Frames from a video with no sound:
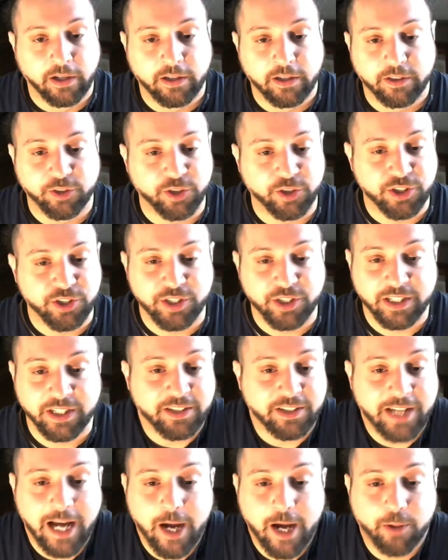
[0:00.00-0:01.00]
just sitting
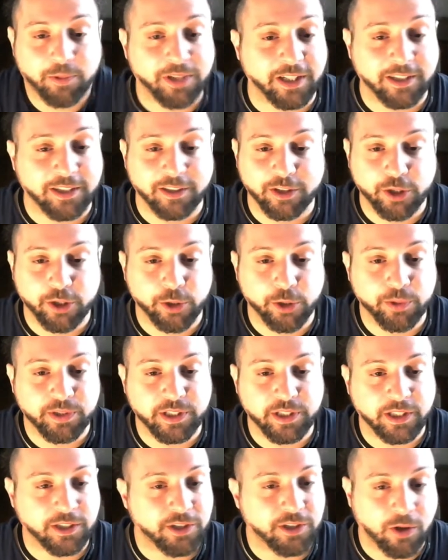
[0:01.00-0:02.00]
down with, like, an
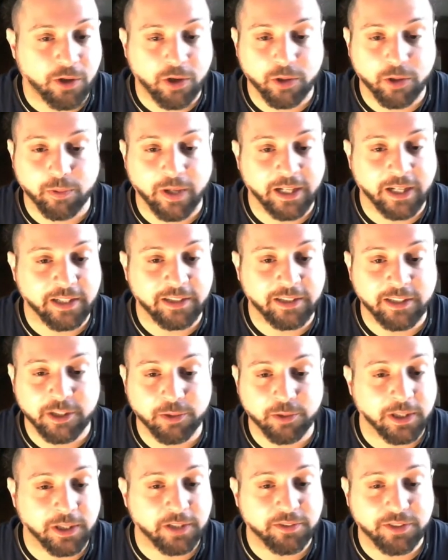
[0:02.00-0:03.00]
acoustic guitar, writing these
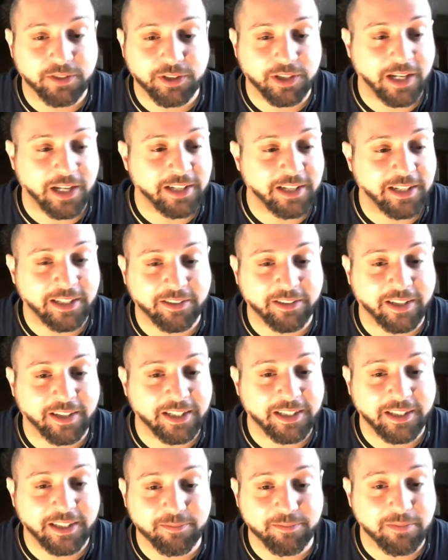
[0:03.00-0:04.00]
riffs, and then,
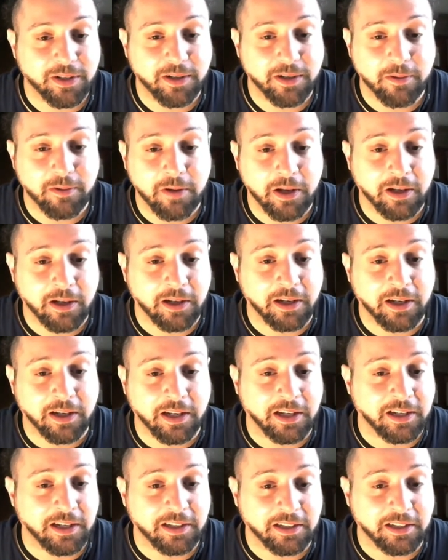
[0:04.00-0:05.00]
like,
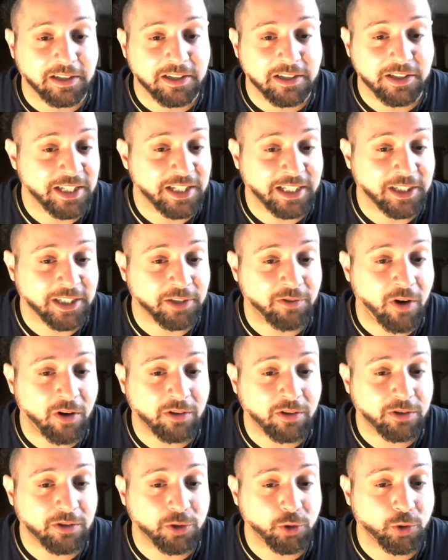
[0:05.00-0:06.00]
singing
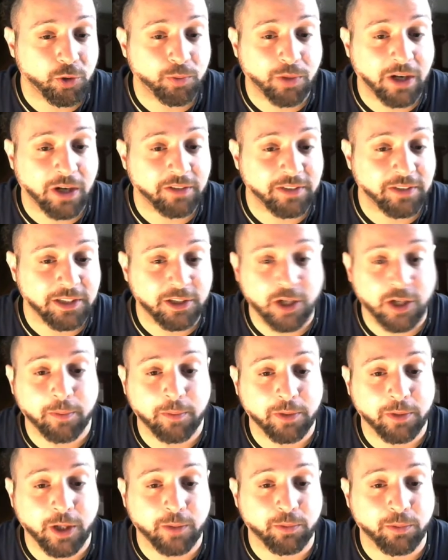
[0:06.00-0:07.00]
along to them, or at least
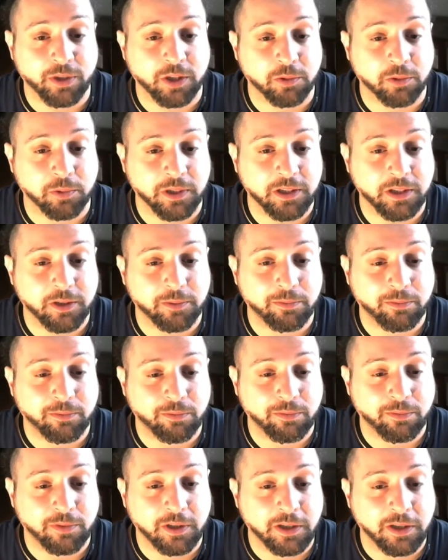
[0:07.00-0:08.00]
coming up with a rhythm
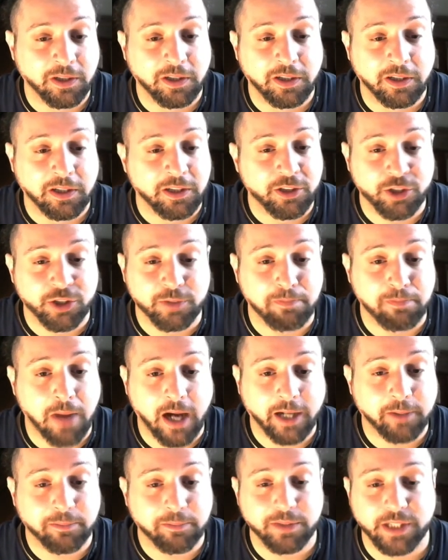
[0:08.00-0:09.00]
just by
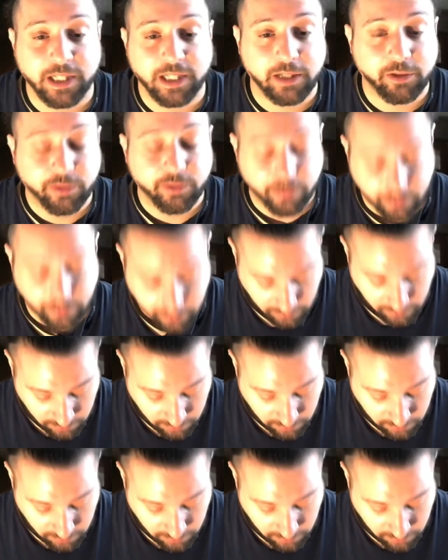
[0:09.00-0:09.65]
himself.